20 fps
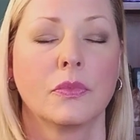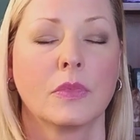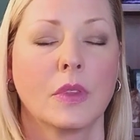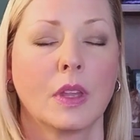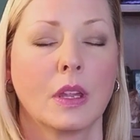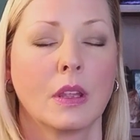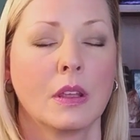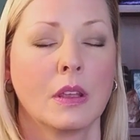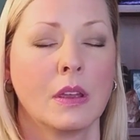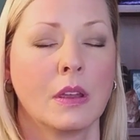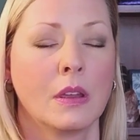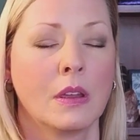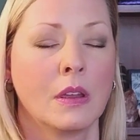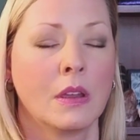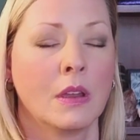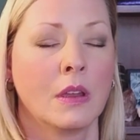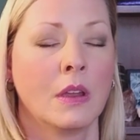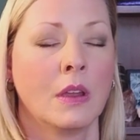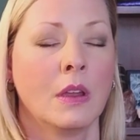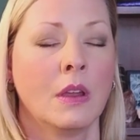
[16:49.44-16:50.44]

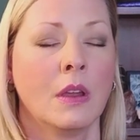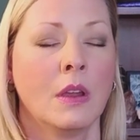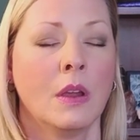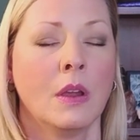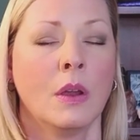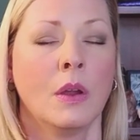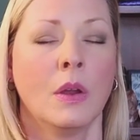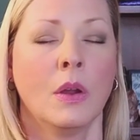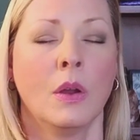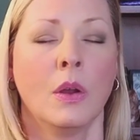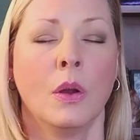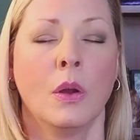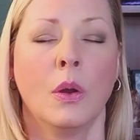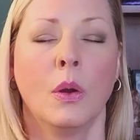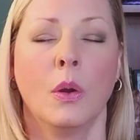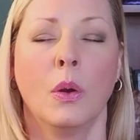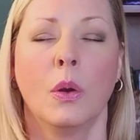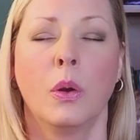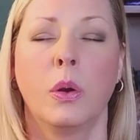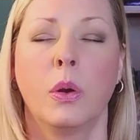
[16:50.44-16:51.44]

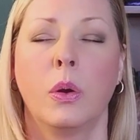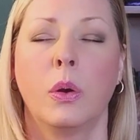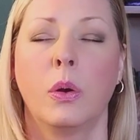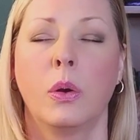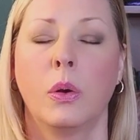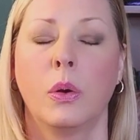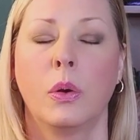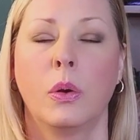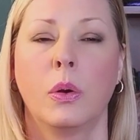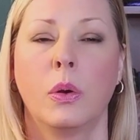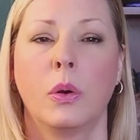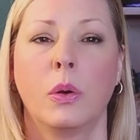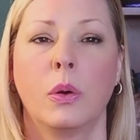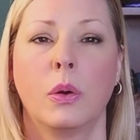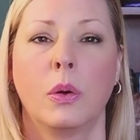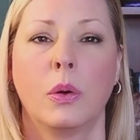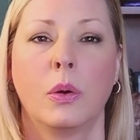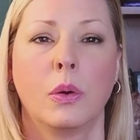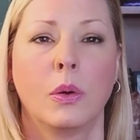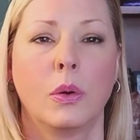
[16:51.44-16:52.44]

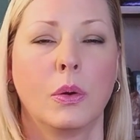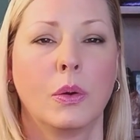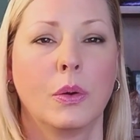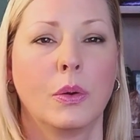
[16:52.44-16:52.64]
(silence)